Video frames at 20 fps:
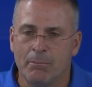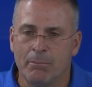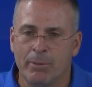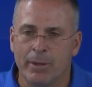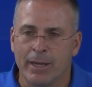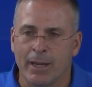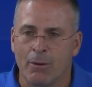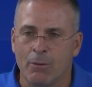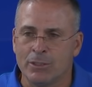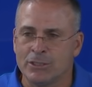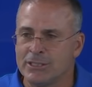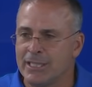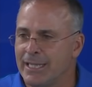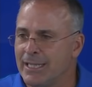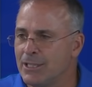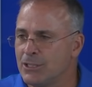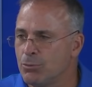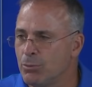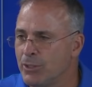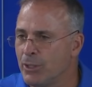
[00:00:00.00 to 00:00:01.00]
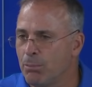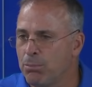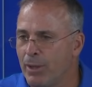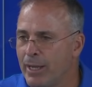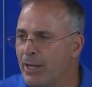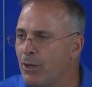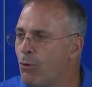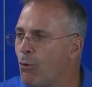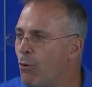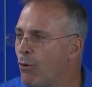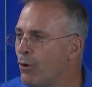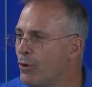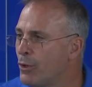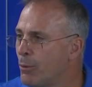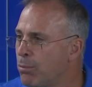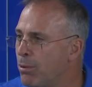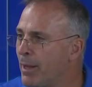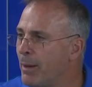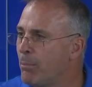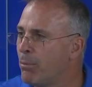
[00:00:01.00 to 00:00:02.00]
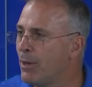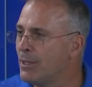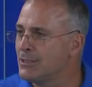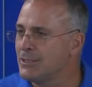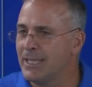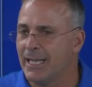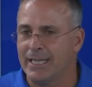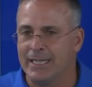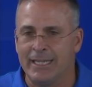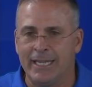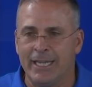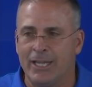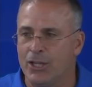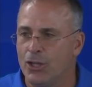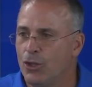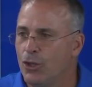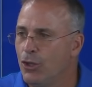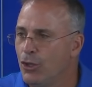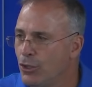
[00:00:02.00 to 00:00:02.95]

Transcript: but I always say this when you're playing corner and you're playing press technique,